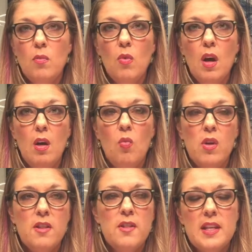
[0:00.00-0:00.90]

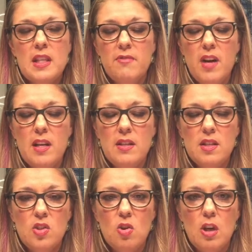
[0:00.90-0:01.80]
One of the things I find
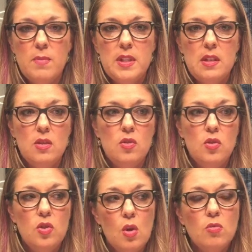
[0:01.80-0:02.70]
the startups
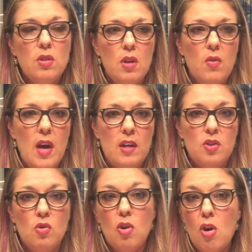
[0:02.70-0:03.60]
don't know how to
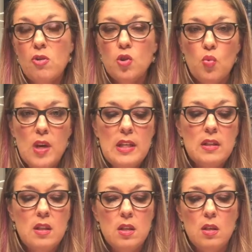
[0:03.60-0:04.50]
do or aren't
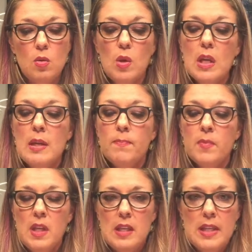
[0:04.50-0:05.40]
trained to do
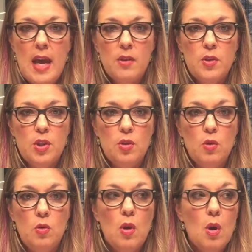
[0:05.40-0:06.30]
is how
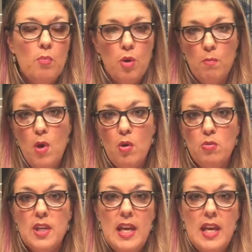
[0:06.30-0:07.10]
to promote